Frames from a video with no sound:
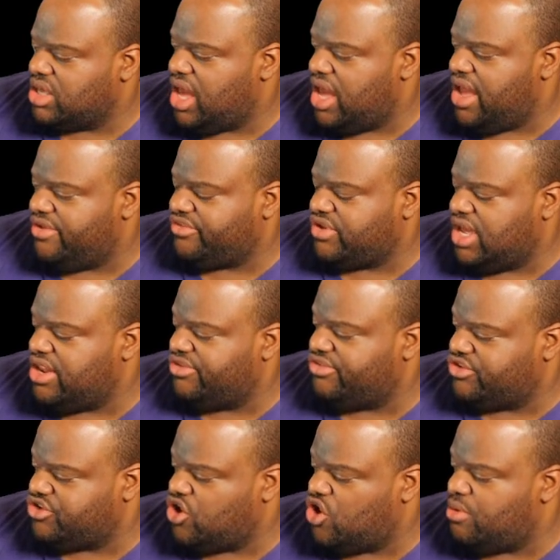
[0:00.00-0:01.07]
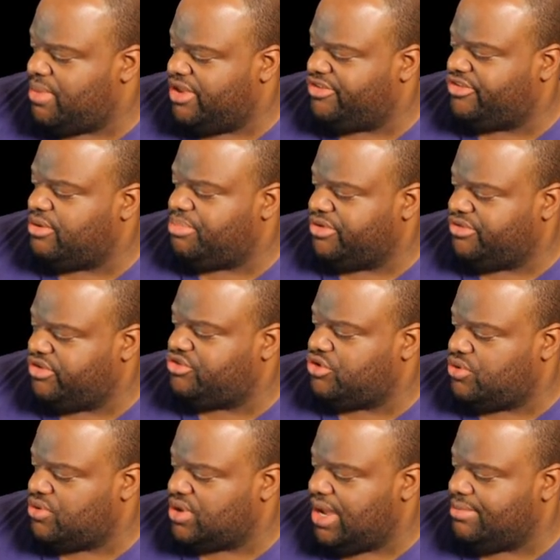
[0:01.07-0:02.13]
Chaos Gate is a turn-based and
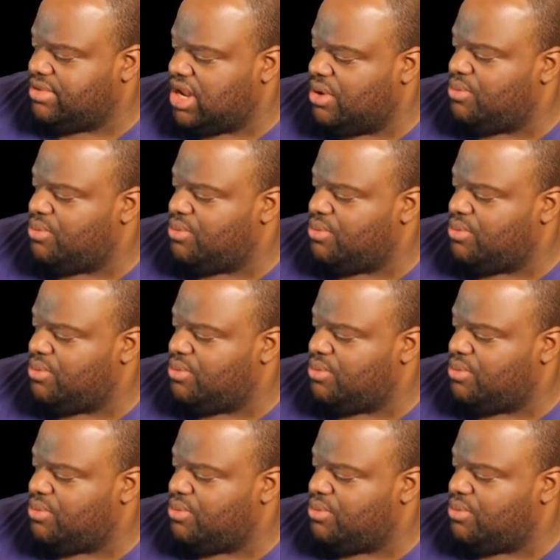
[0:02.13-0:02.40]
positional game,